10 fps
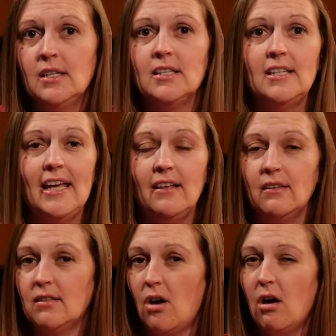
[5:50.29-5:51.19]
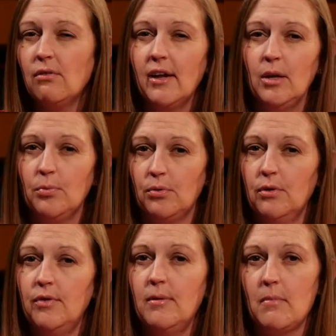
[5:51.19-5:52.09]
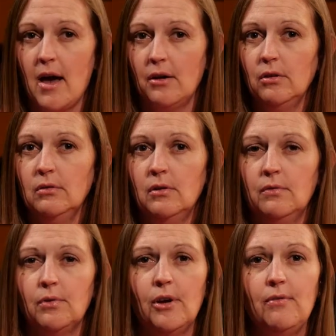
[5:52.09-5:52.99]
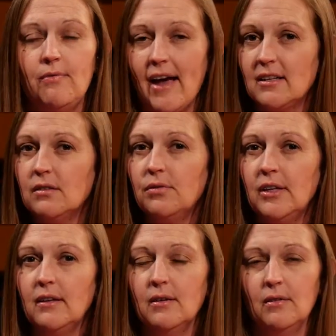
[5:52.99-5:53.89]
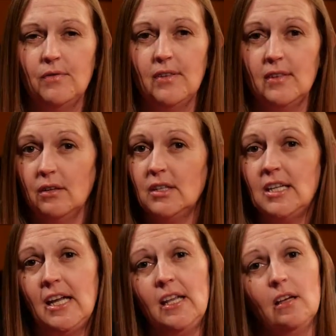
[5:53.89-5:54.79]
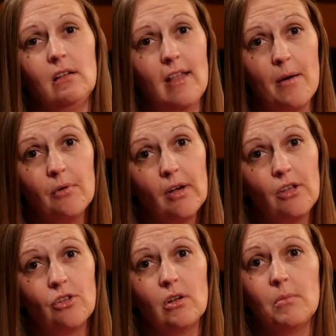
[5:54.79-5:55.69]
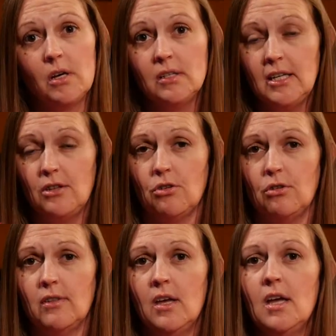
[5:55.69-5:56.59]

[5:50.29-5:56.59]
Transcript: to take this already proven model for effectively facilitating collaboration among teachers